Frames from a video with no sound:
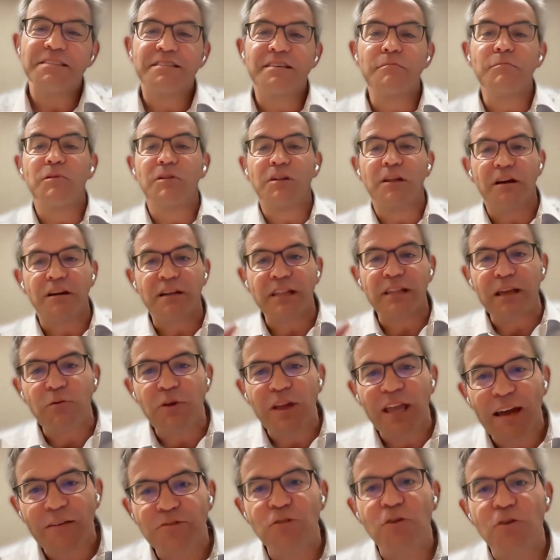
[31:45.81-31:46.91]
Similarly,
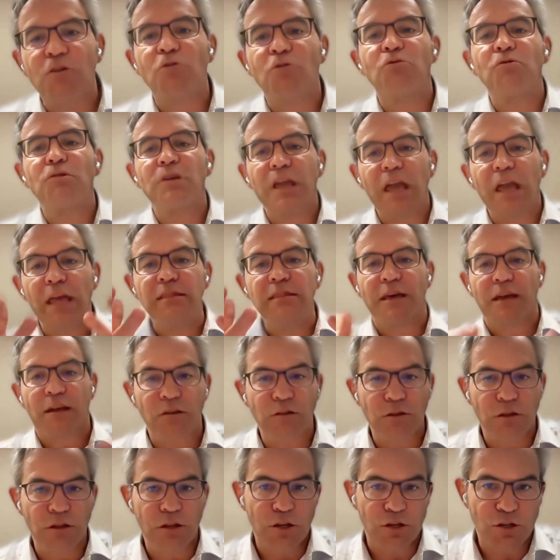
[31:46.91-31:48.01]
we have to create the
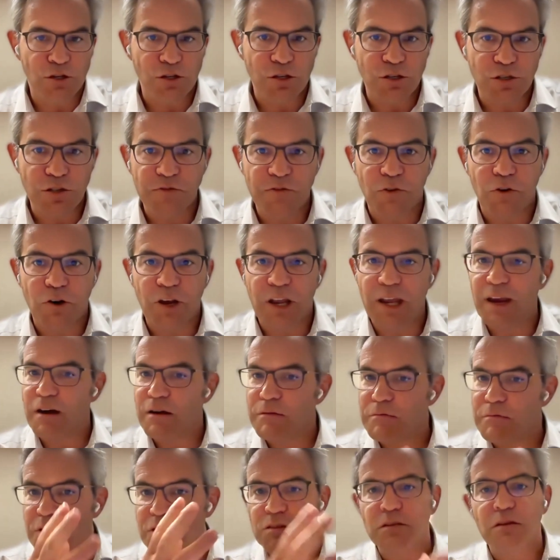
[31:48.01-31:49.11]
conditions for care,
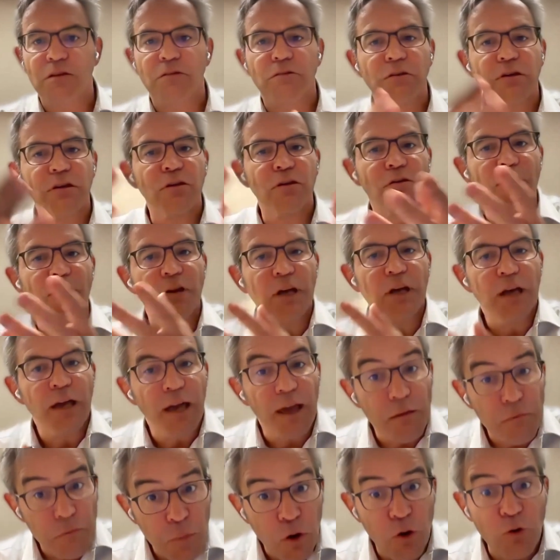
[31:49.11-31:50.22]
material,
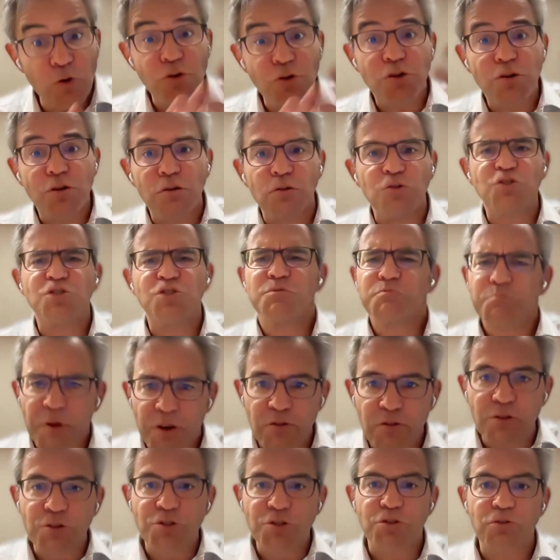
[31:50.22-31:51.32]
emotional,
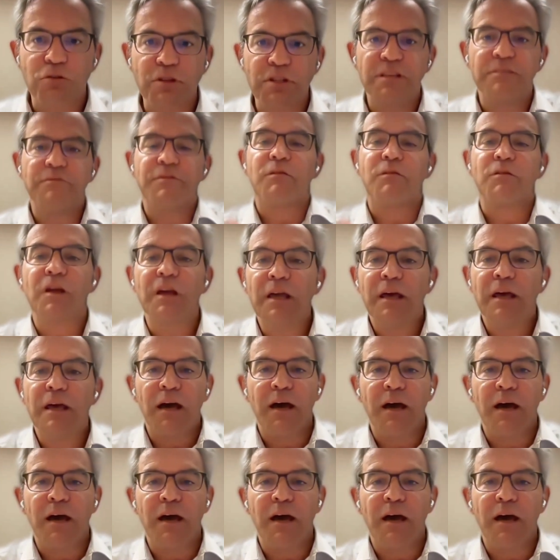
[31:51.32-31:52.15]
spiritual, even